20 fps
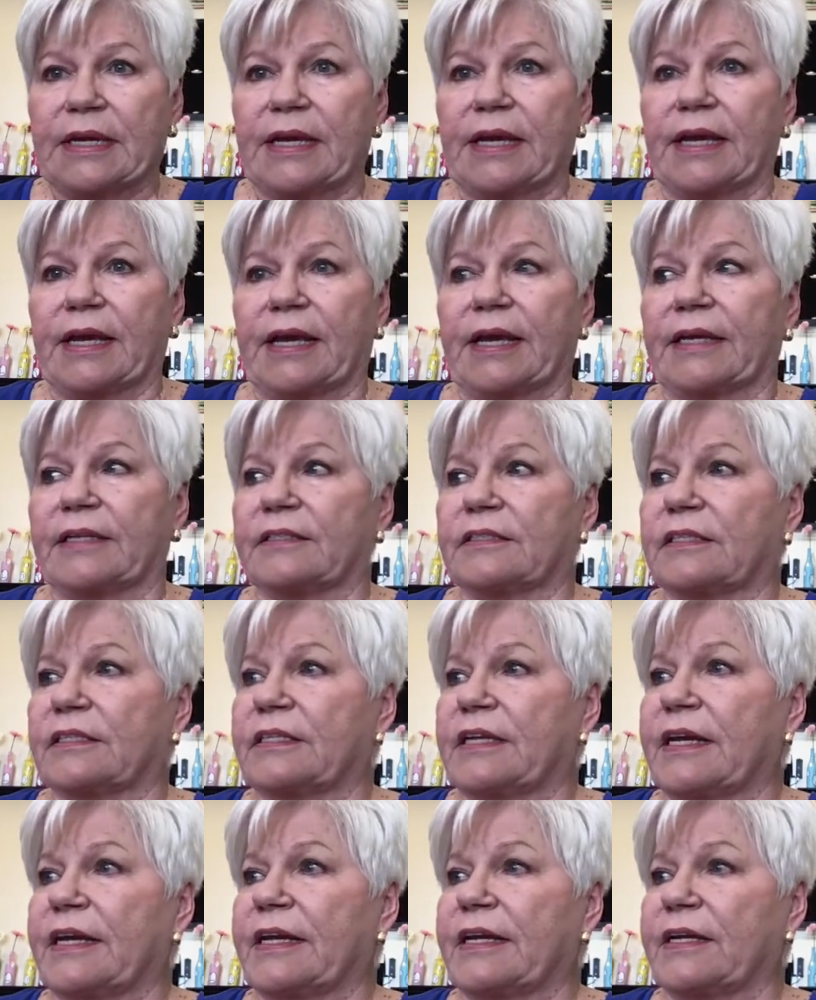And
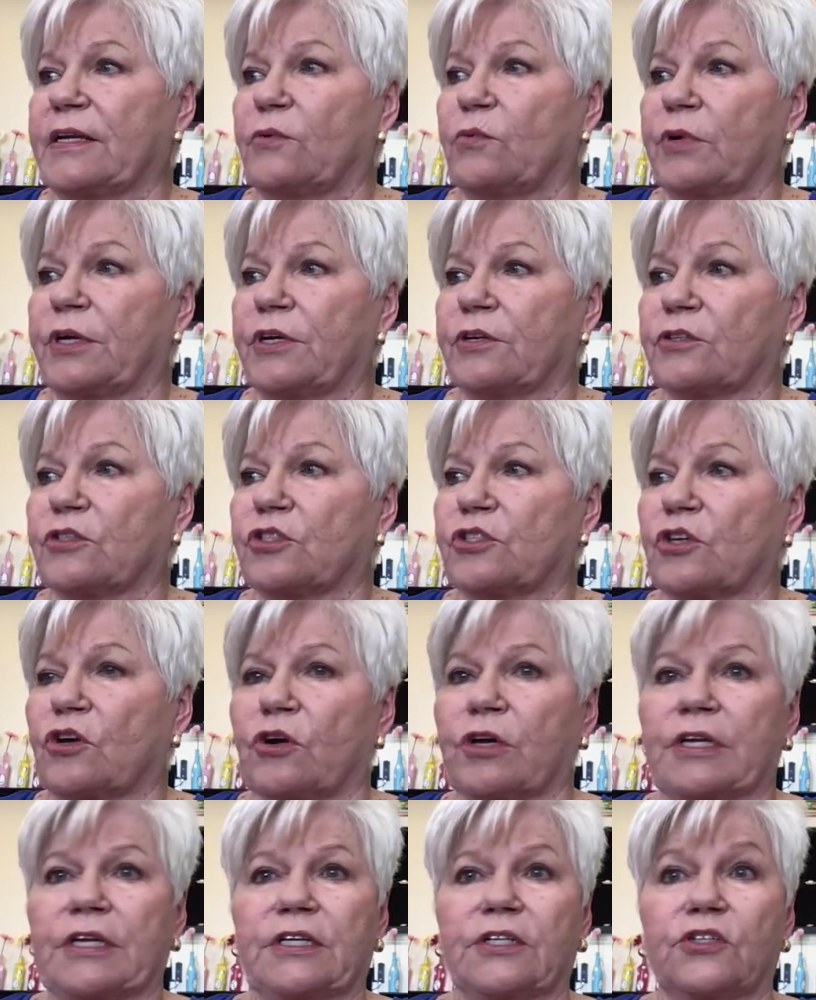today we are
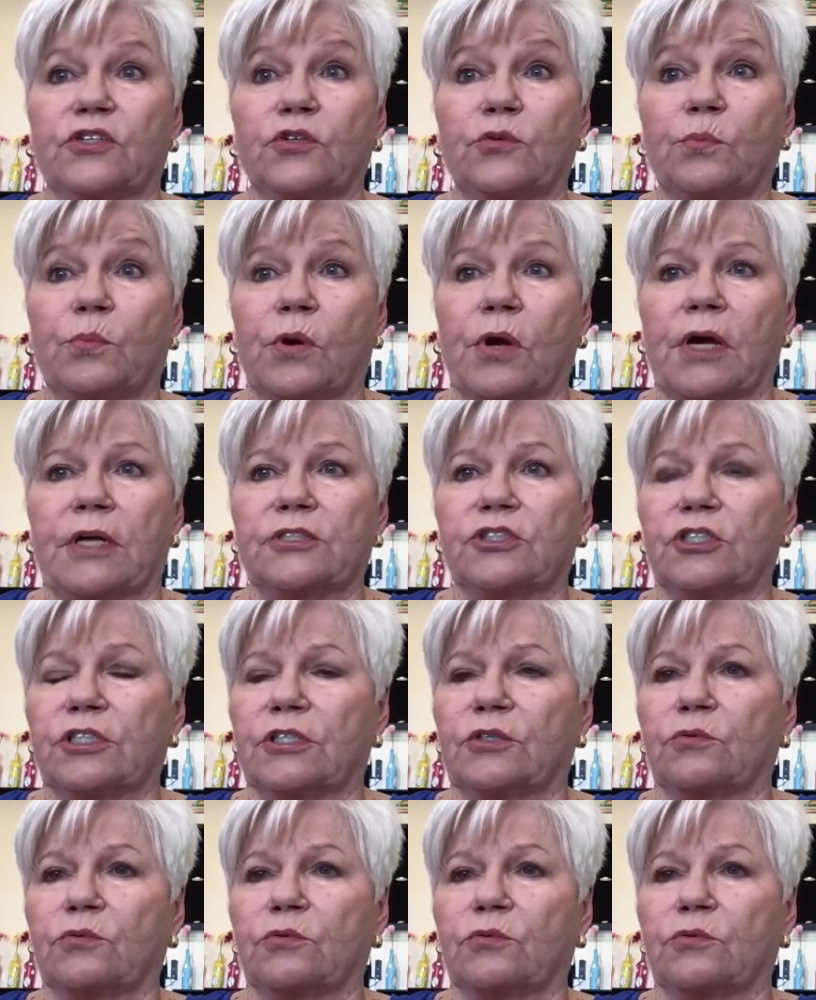starting a new project,